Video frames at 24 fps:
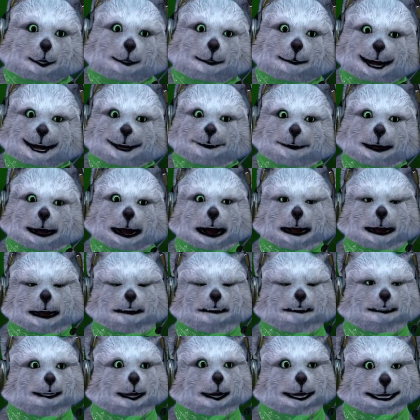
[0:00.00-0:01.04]
find
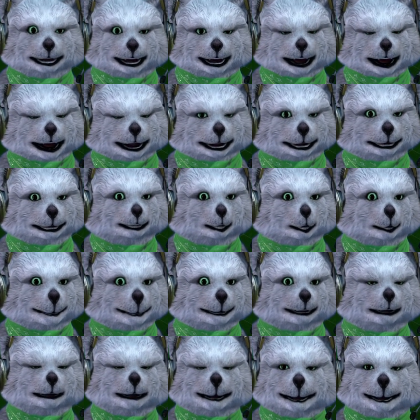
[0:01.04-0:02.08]
so many things. You'll be
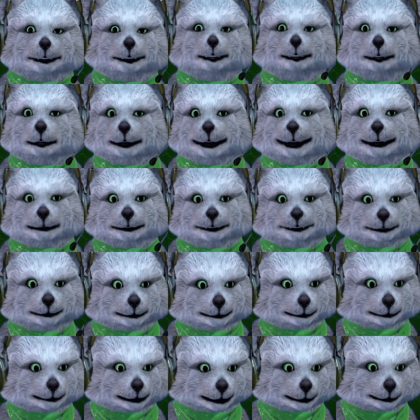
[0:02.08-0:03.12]
surprised what you find.
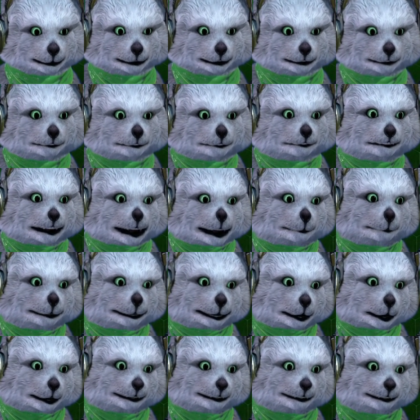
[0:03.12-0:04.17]

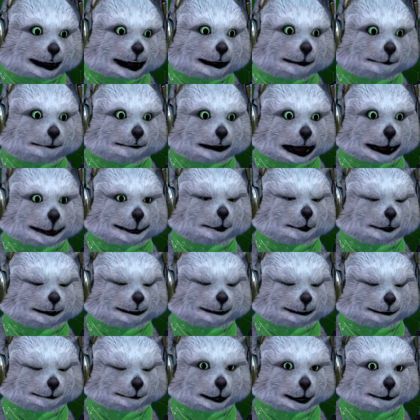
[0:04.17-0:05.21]
And yeah, um, you
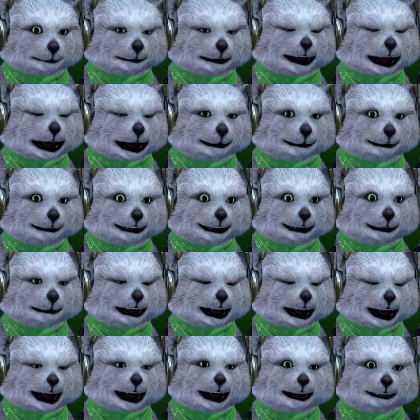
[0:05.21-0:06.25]
stop the
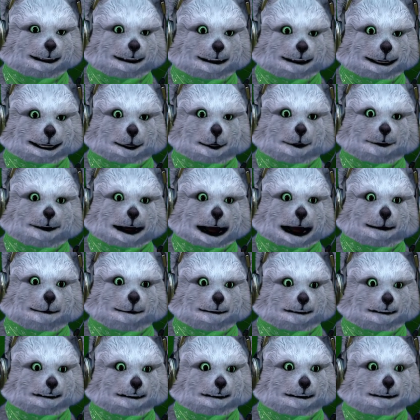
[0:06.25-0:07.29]
edit scene
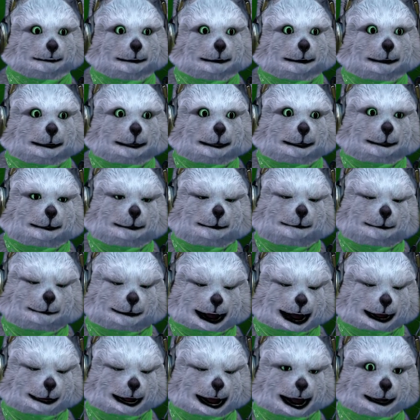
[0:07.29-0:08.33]

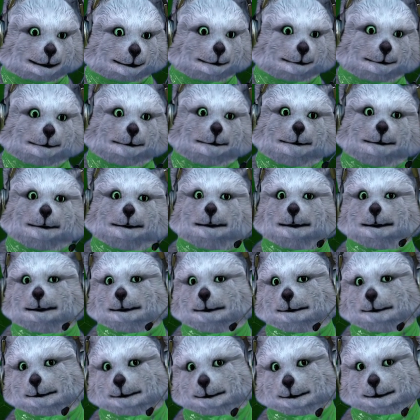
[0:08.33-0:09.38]
right there,
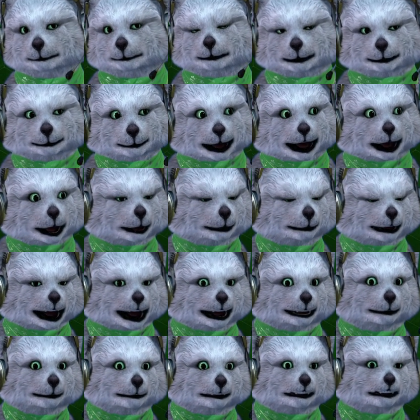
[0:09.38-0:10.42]
and there it
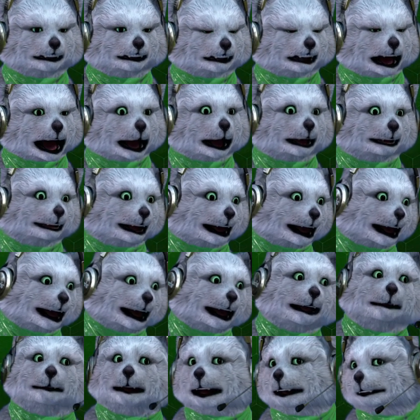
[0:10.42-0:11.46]
is. Um, that
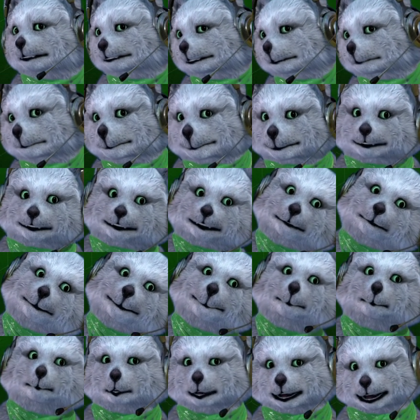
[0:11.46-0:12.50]
is me
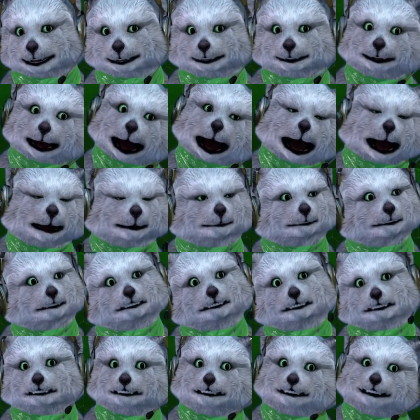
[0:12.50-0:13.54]
doing stuff
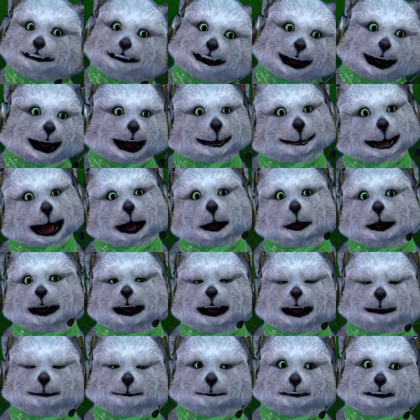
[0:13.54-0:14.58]
in a monitor
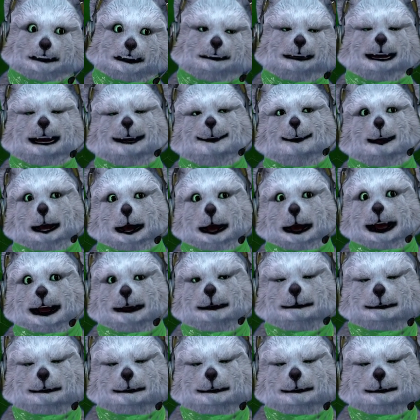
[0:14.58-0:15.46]
in the corner.